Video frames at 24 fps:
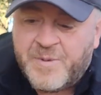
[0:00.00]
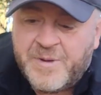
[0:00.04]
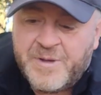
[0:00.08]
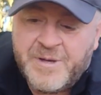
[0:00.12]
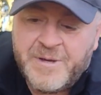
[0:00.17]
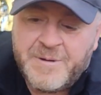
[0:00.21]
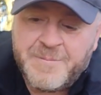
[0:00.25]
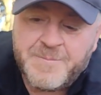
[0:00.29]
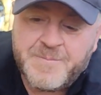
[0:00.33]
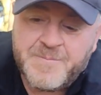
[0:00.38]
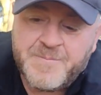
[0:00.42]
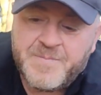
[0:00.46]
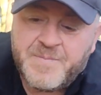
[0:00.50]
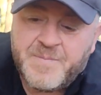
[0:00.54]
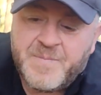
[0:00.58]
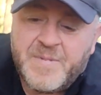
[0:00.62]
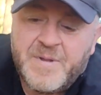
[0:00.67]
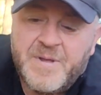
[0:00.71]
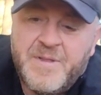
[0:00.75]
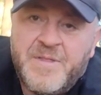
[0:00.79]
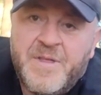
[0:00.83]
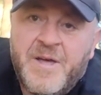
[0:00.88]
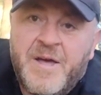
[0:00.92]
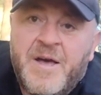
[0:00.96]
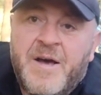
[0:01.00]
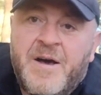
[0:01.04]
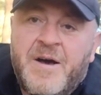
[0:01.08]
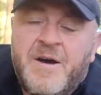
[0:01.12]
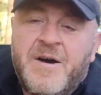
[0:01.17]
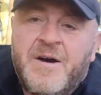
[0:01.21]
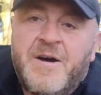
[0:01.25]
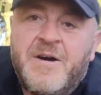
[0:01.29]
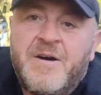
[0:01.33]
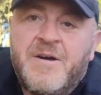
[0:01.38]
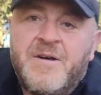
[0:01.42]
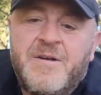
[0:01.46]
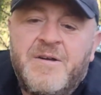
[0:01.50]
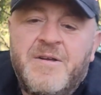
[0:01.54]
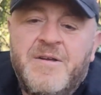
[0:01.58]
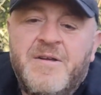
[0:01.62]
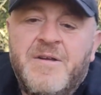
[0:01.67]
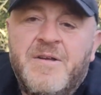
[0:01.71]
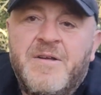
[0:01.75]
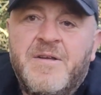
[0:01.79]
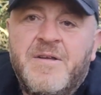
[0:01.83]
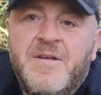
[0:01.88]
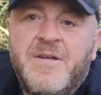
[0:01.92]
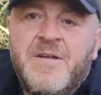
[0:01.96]
here, there are
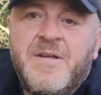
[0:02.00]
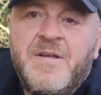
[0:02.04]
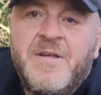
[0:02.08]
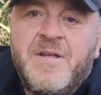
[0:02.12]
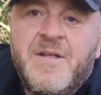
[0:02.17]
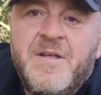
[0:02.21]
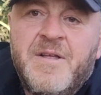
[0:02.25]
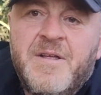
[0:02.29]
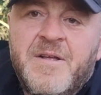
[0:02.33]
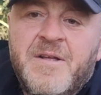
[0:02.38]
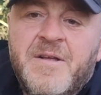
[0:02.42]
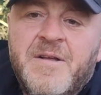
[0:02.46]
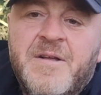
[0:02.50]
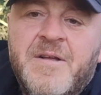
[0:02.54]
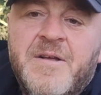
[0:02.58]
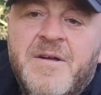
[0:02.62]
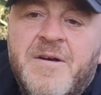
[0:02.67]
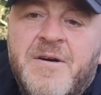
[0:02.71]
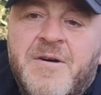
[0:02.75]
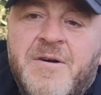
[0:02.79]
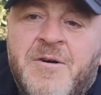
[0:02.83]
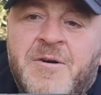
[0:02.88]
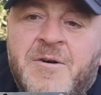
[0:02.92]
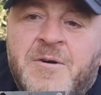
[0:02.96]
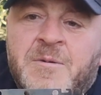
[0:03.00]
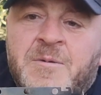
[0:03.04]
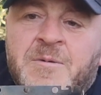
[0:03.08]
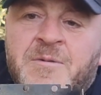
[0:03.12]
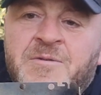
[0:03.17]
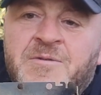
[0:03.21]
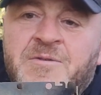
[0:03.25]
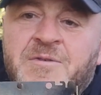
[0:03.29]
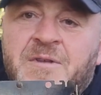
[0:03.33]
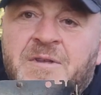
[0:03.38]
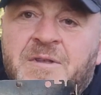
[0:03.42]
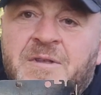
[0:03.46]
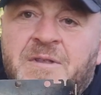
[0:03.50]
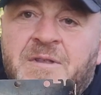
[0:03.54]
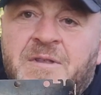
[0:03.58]
holes,